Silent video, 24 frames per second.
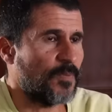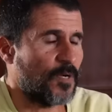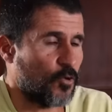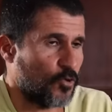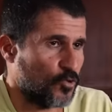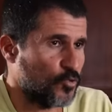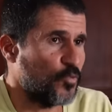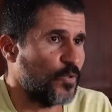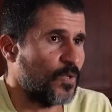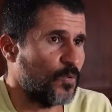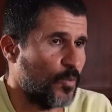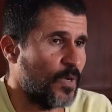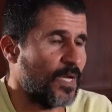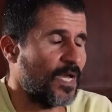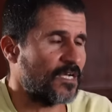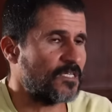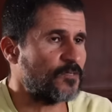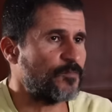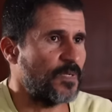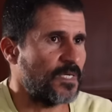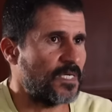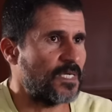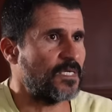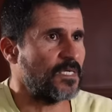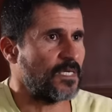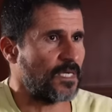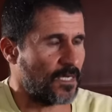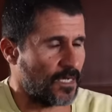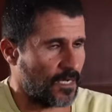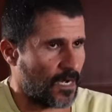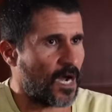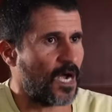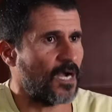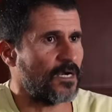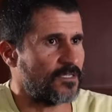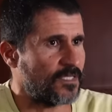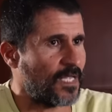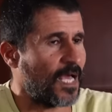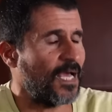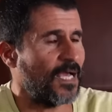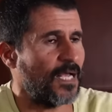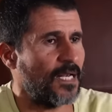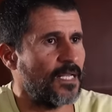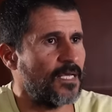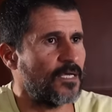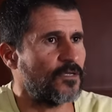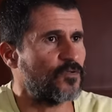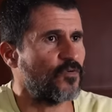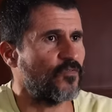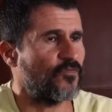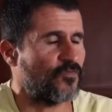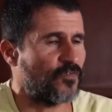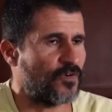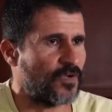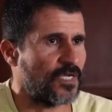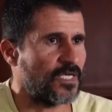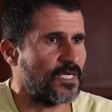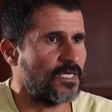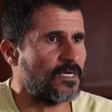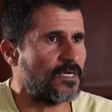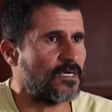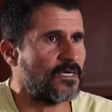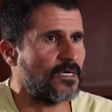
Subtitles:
because we are speaking a hard dialect of Greek.